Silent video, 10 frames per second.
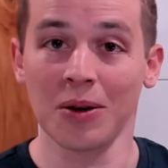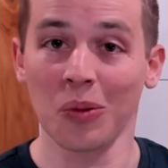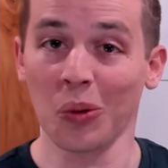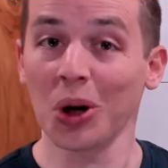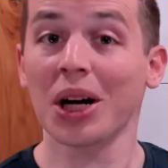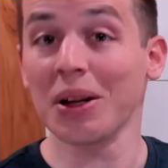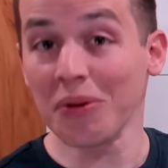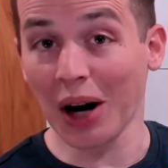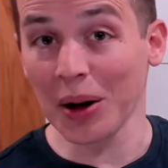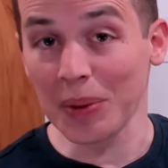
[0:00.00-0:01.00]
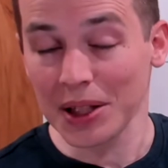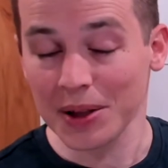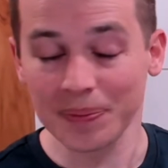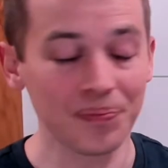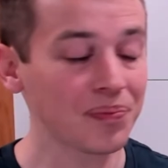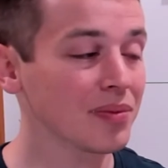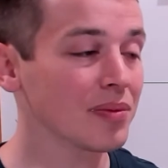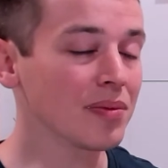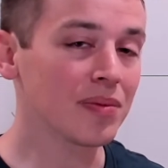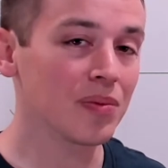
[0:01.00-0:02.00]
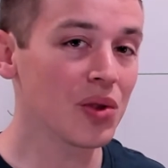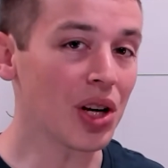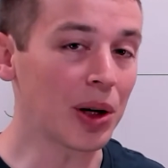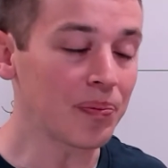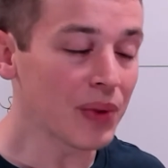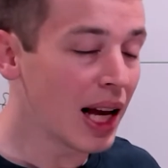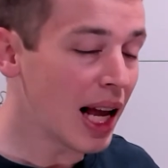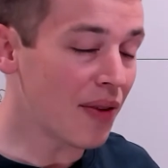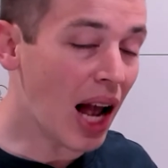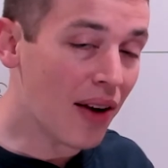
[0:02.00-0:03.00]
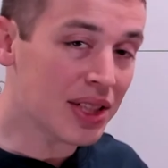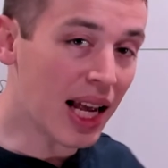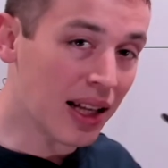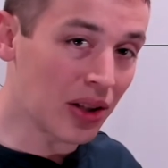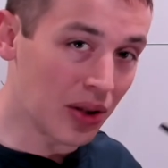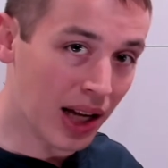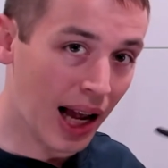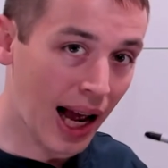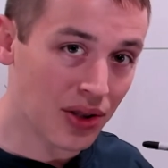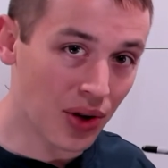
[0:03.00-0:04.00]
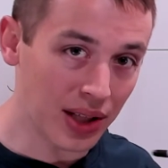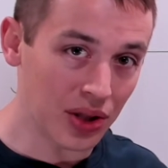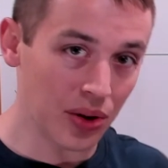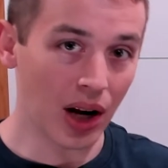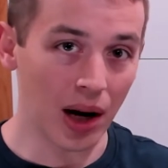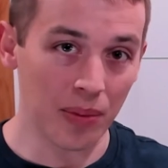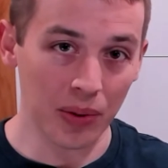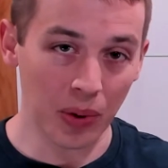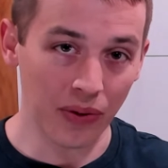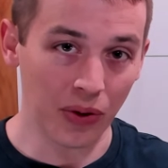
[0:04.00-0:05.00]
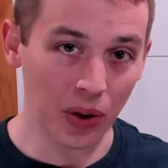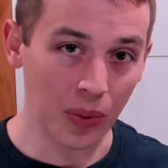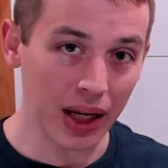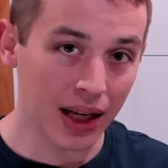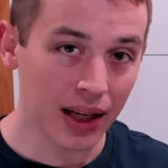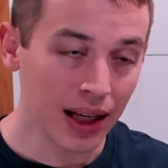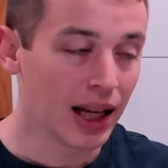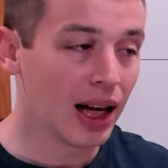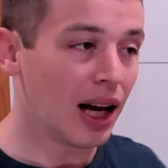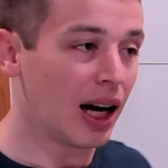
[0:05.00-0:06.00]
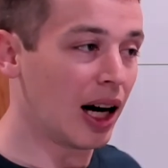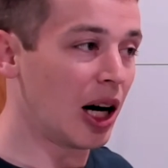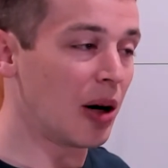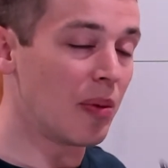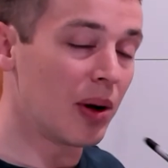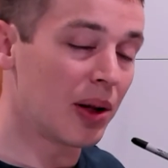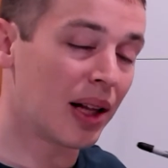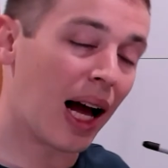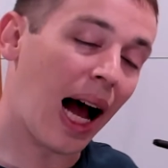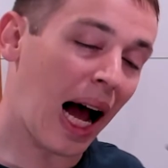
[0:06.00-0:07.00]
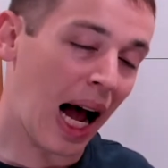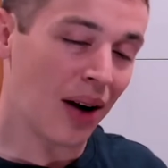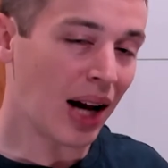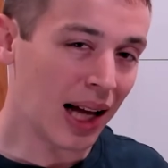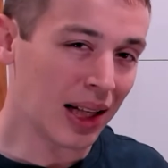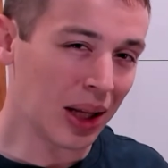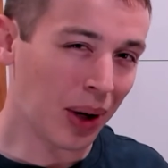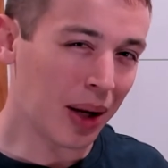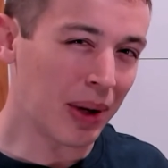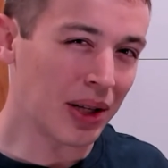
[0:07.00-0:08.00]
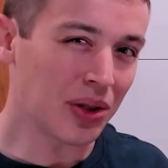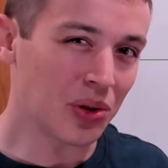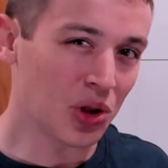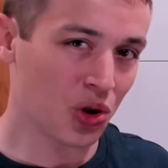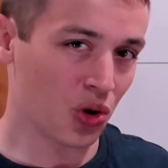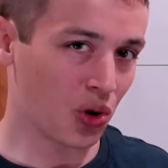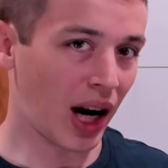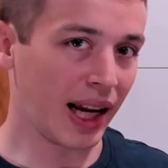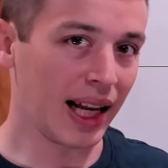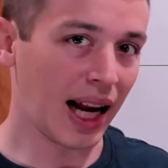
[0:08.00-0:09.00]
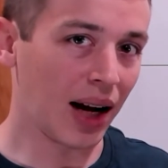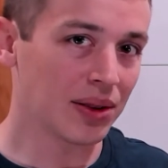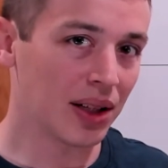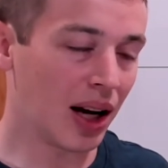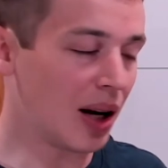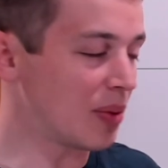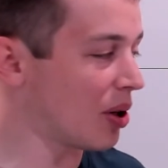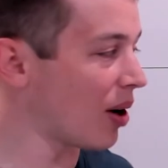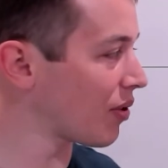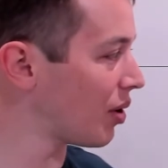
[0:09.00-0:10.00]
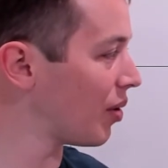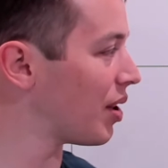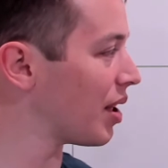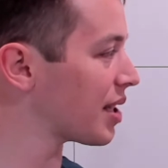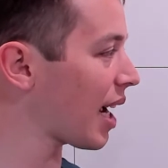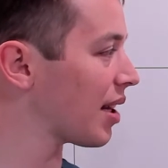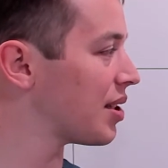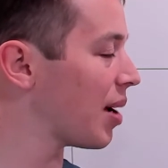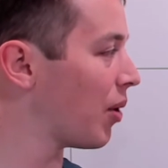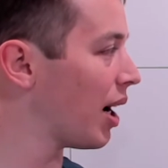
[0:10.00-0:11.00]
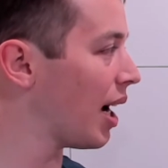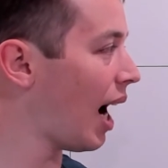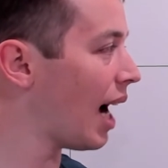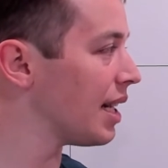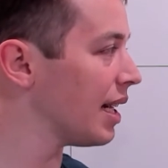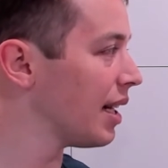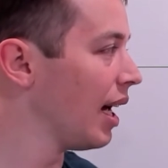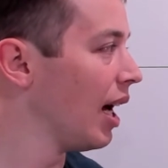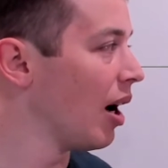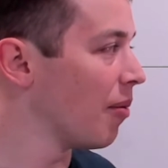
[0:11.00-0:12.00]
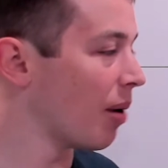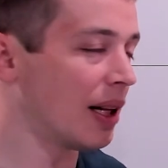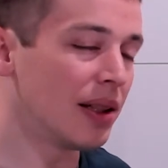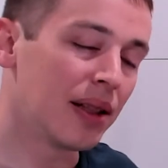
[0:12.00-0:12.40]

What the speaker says: work environments. So if you haven't taken a look at trying to do a Kanban board for a week, I'd highly recommend just trying it out. You don't have to do it the exactly same way I did, but